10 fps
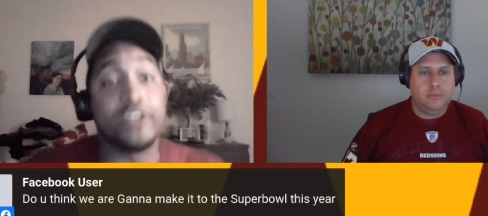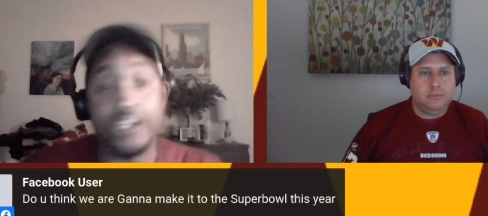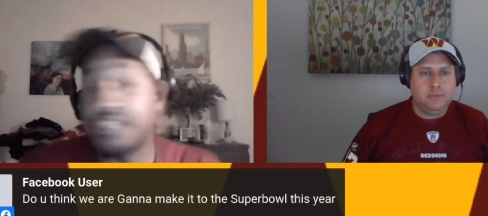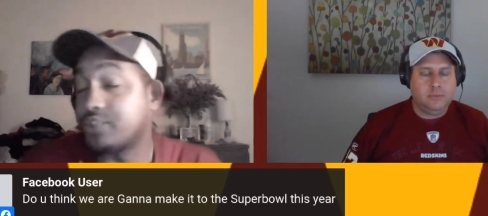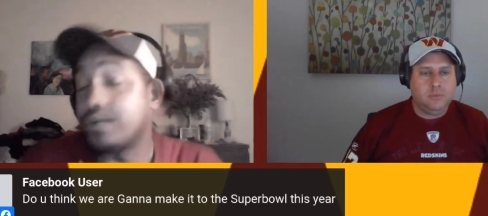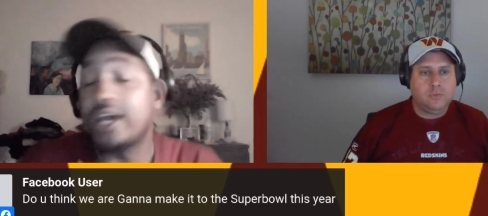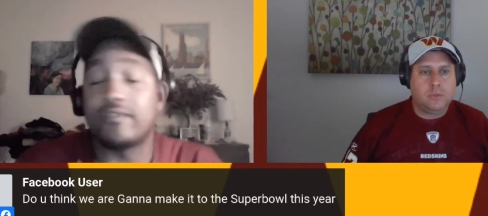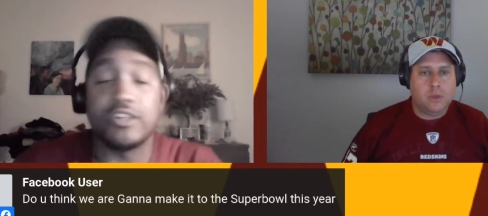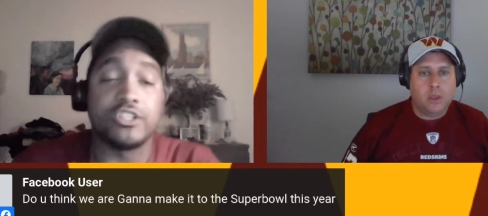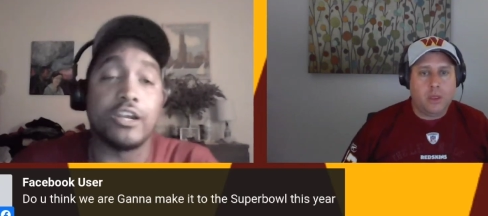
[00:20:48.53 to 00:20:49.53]
Speaker 1: at least three out
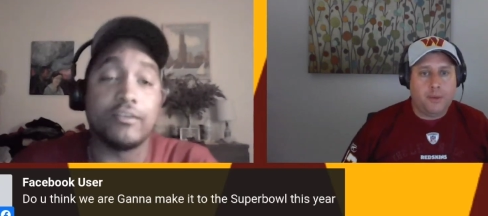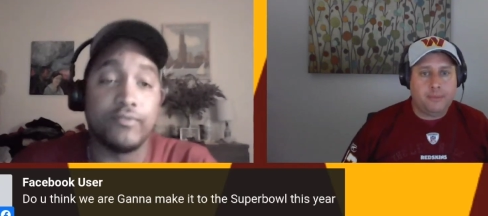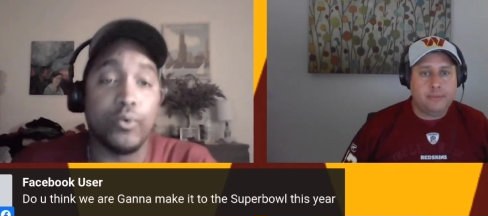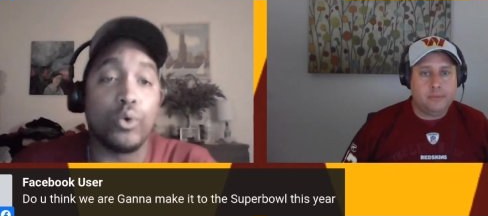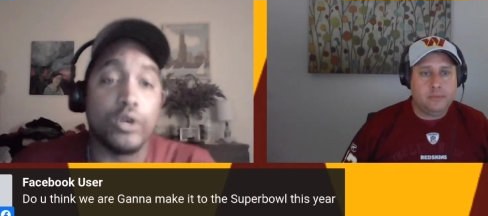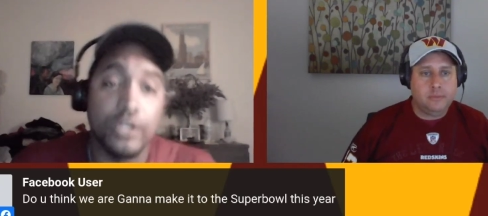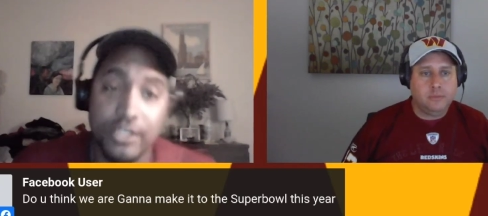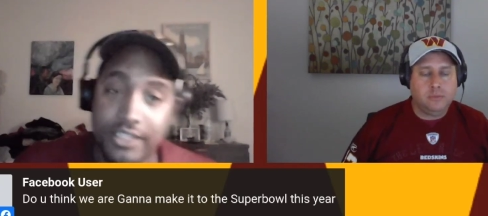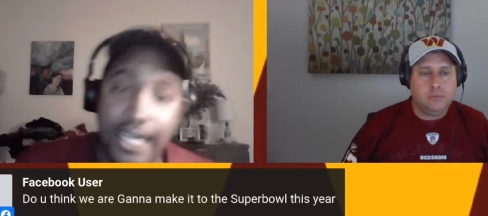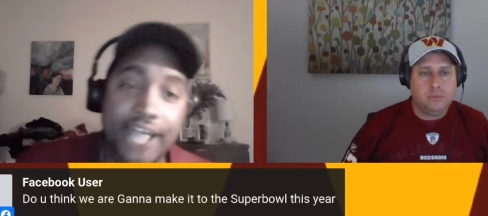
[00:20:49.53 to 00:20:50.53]
of our starting four
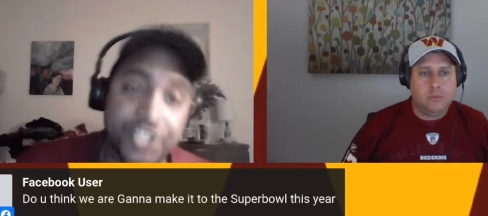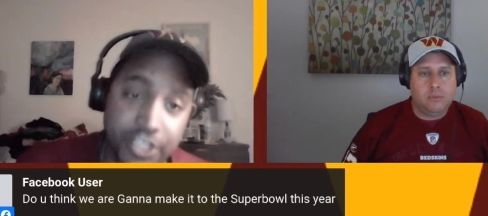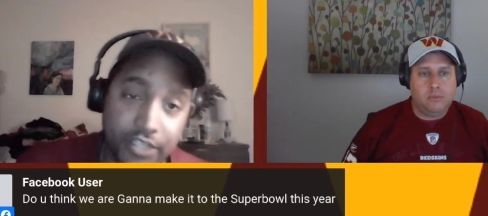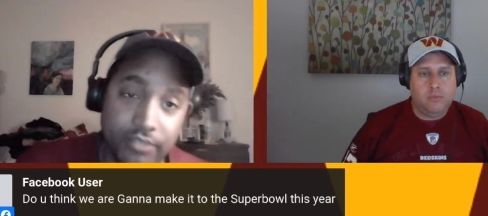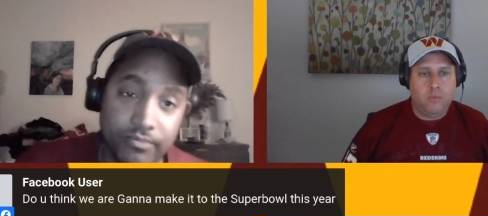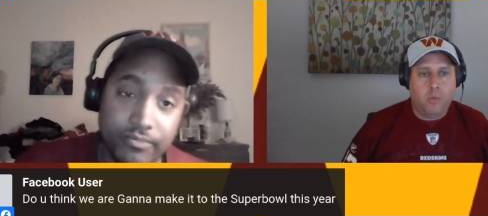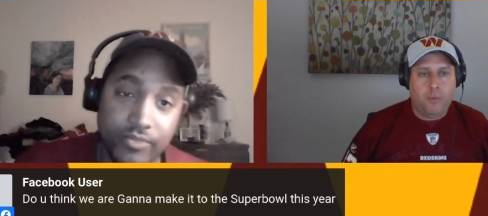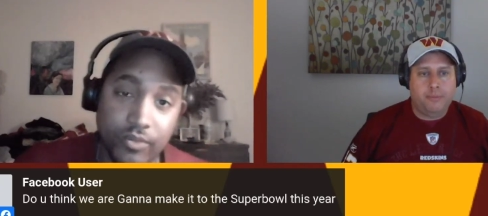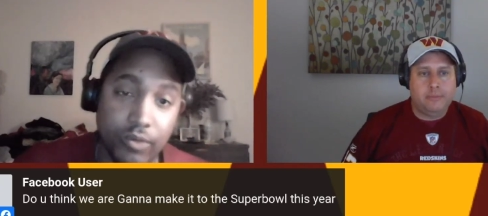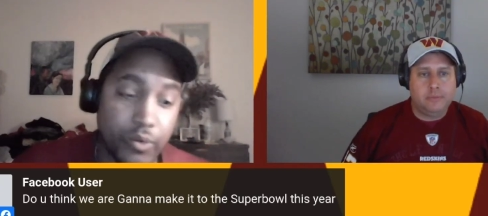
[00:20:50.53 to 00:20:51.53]
last year,
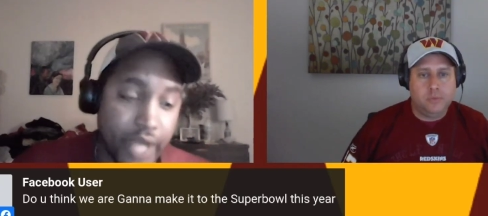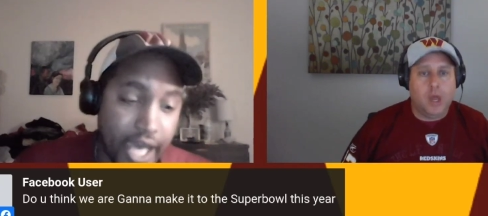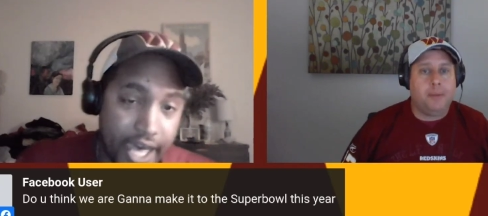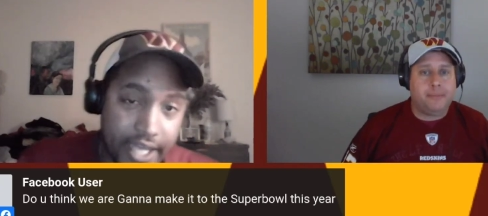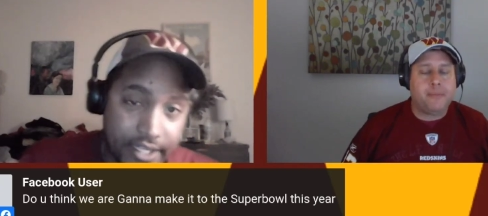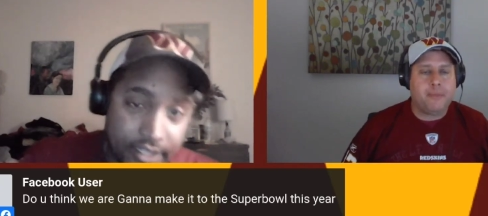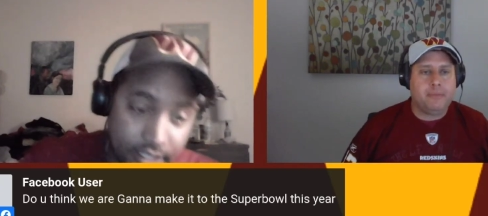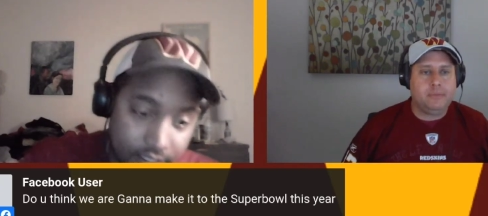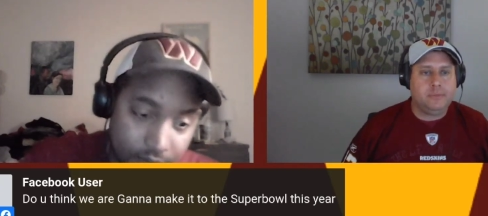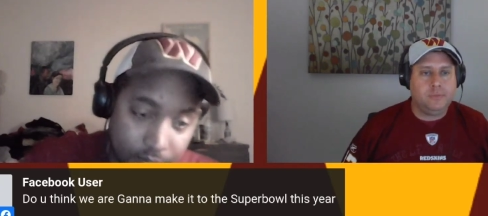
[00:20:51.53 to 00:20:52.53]
where we had yeah.